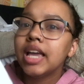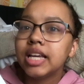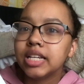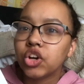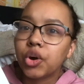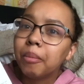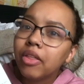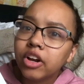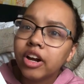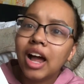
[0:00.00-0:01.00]
And her
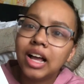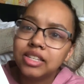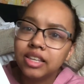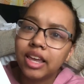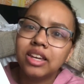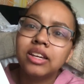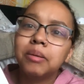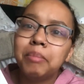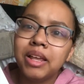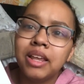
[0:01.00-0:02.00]
mother has like
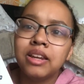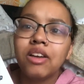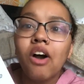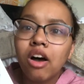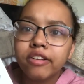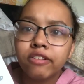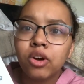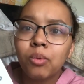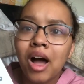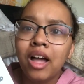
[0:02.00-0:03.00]
been gone
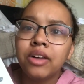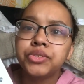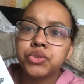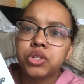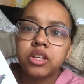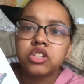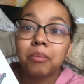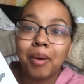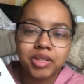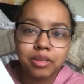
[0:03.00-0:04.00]
for a while, and so she thinks
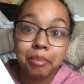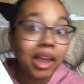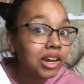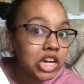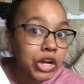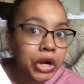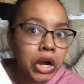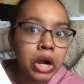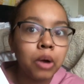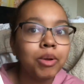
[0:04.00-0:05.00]
her mom's abandoned
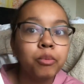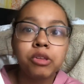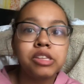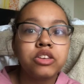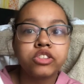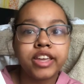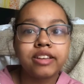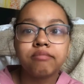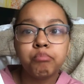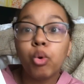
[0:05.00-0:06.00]
her when really there's
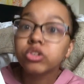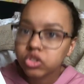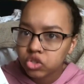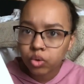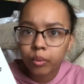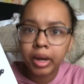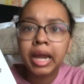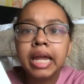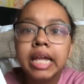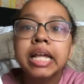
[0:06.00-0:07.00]
like more to the
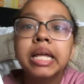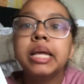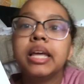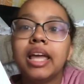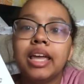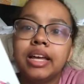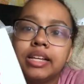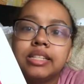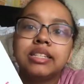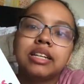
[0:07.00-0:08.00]
story.
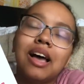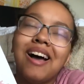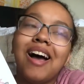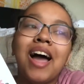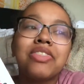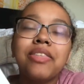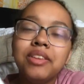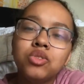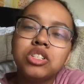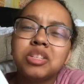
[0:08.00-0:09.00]
And I thought
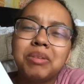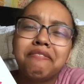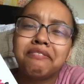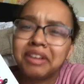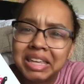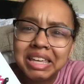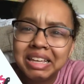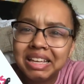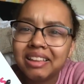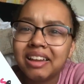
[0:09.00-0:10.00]
this would just be
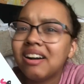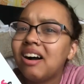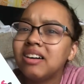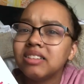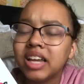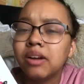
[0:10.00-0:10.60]
funny, like a